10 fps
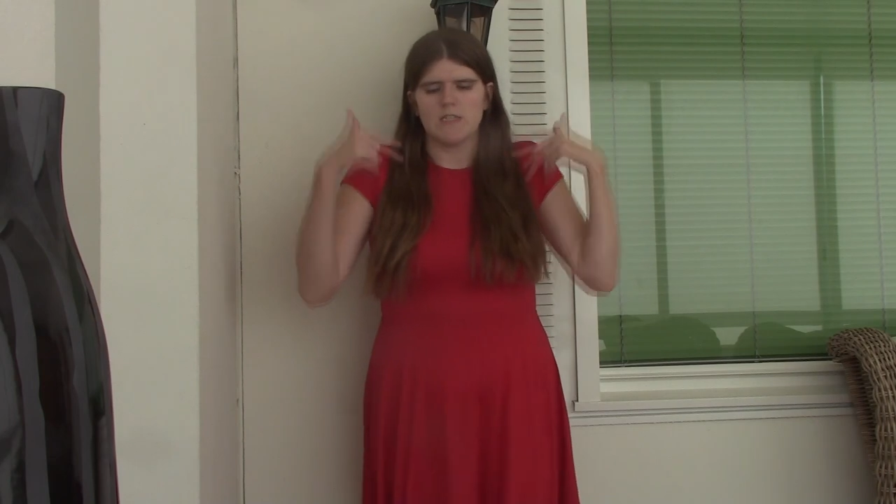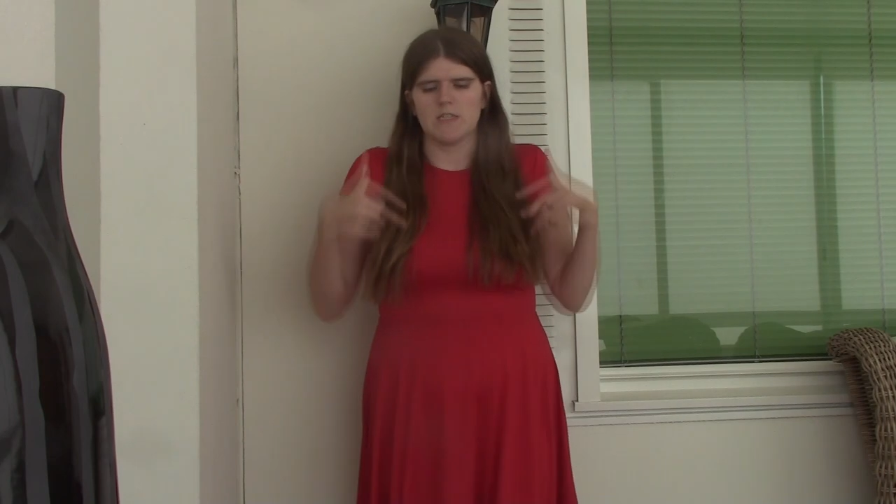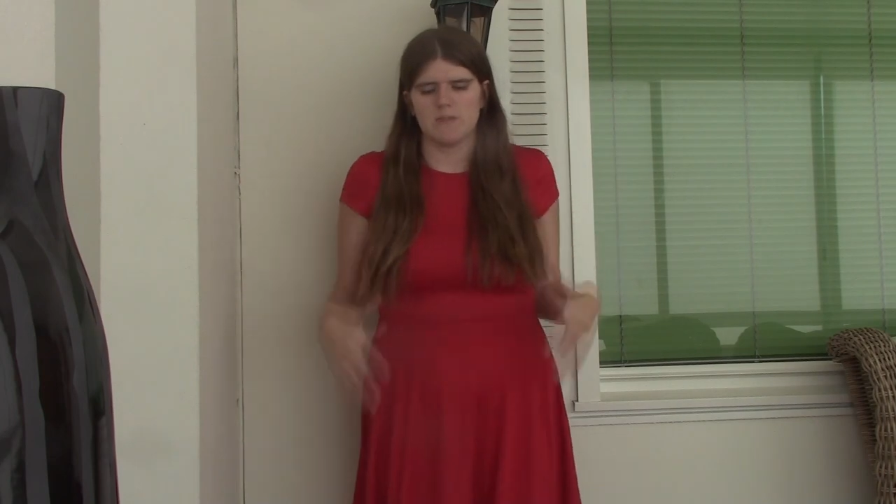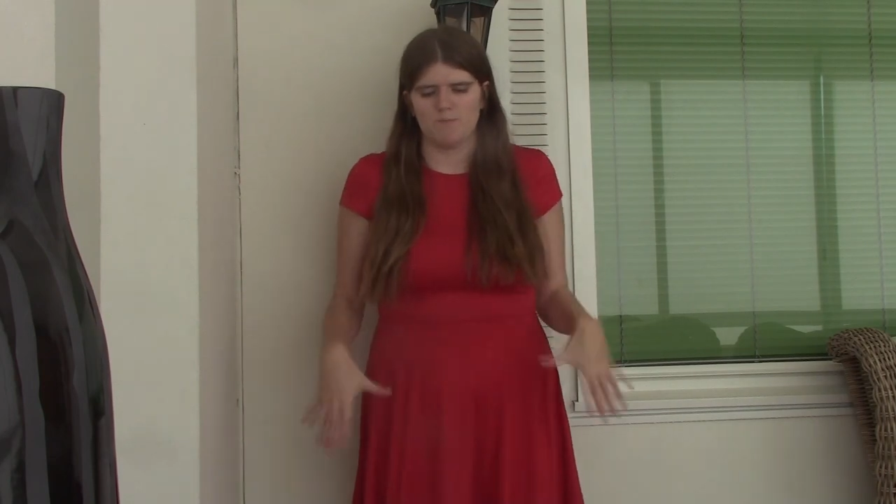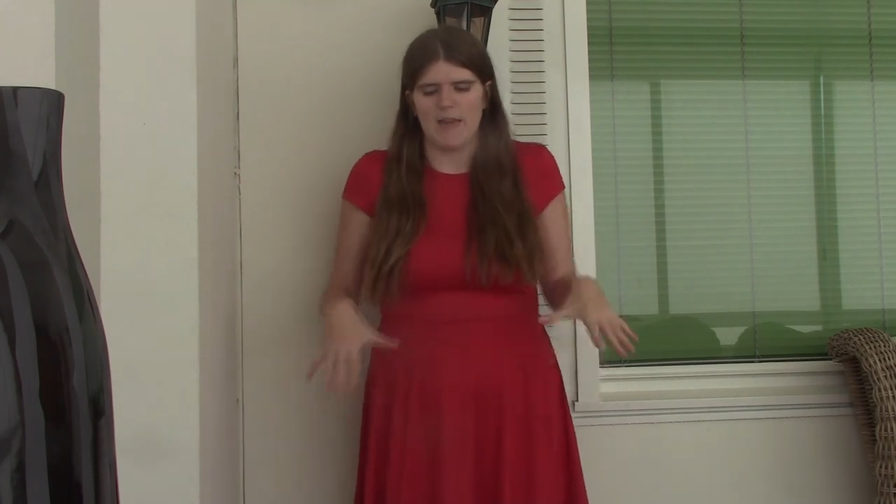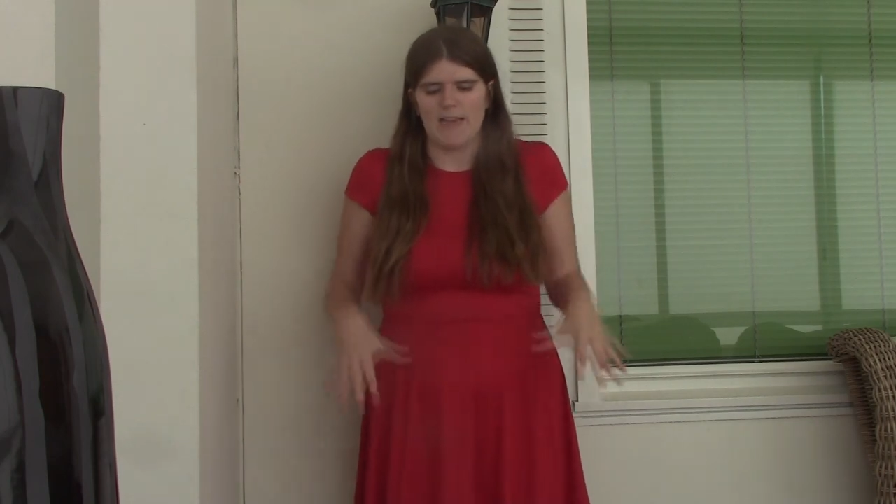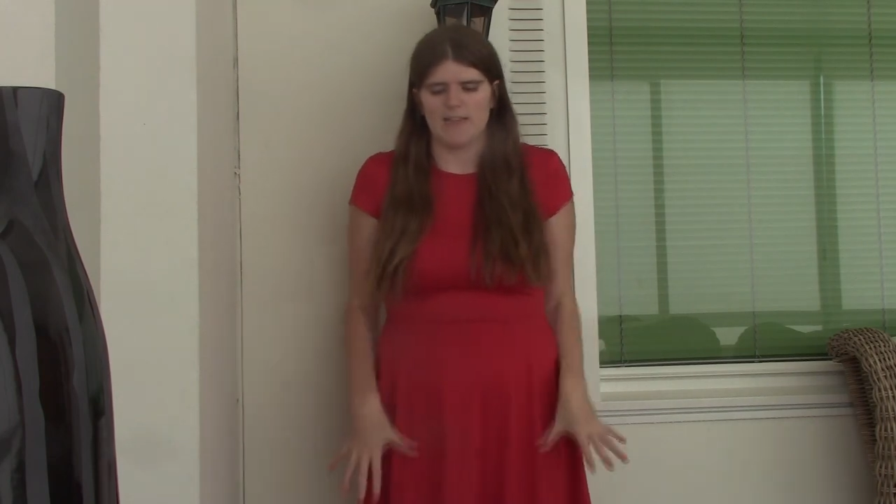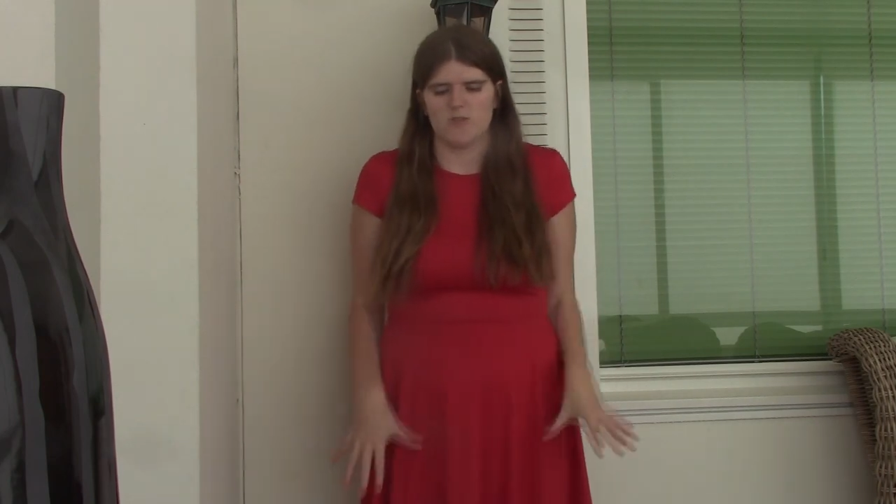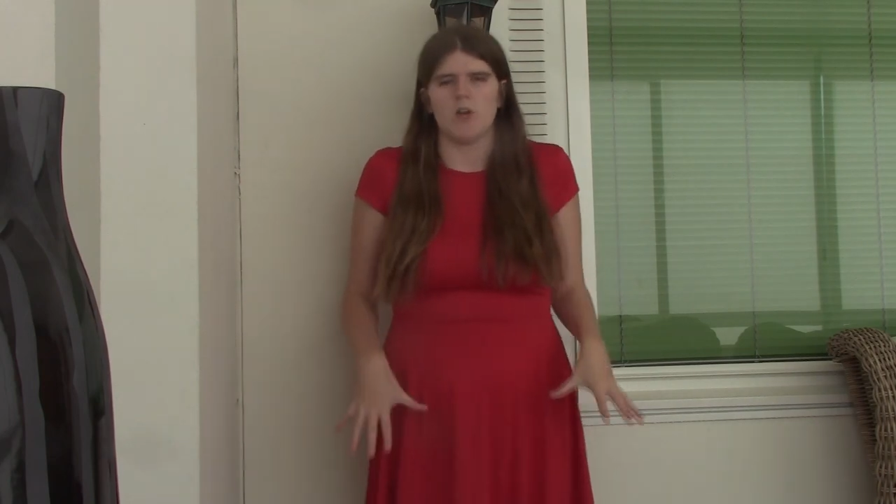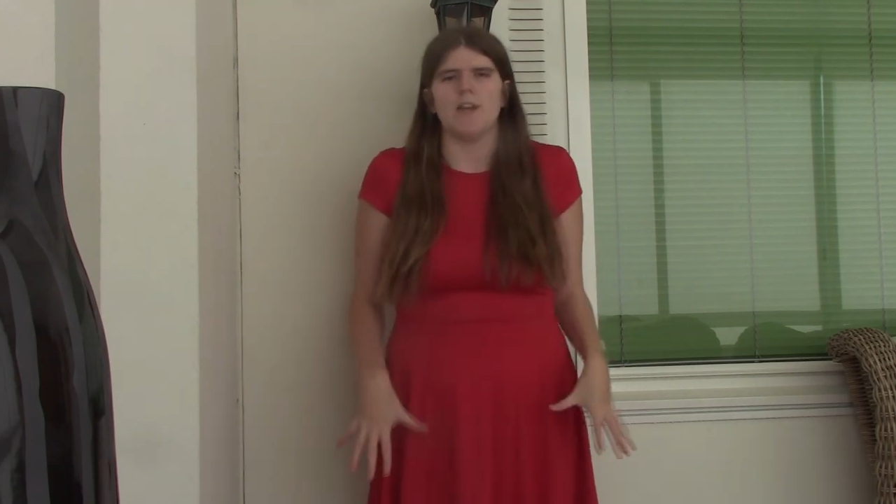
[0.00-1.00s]
this
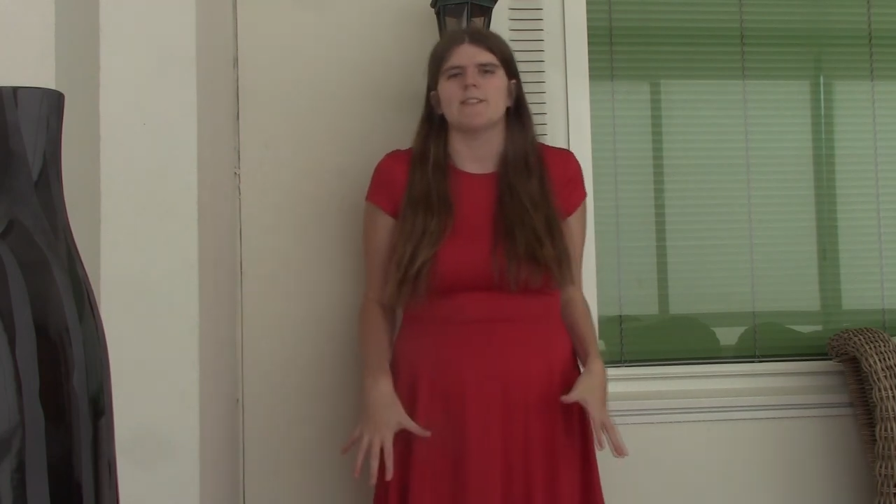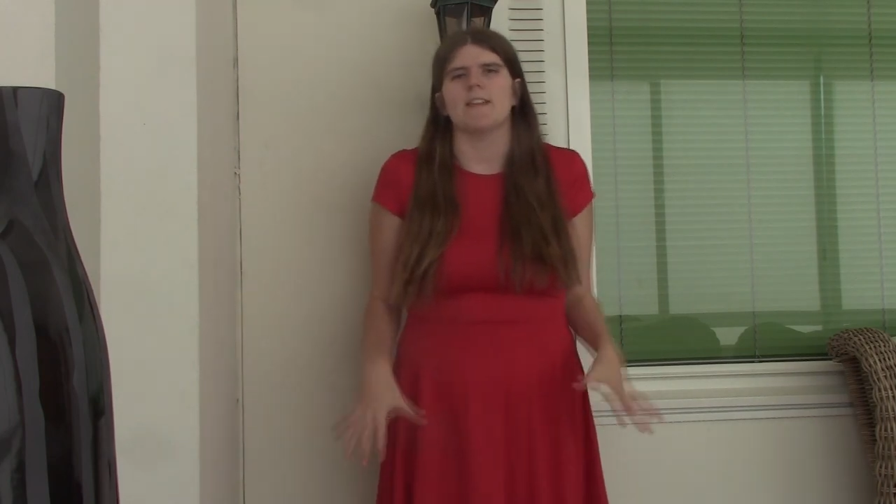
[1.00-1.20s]
plain dress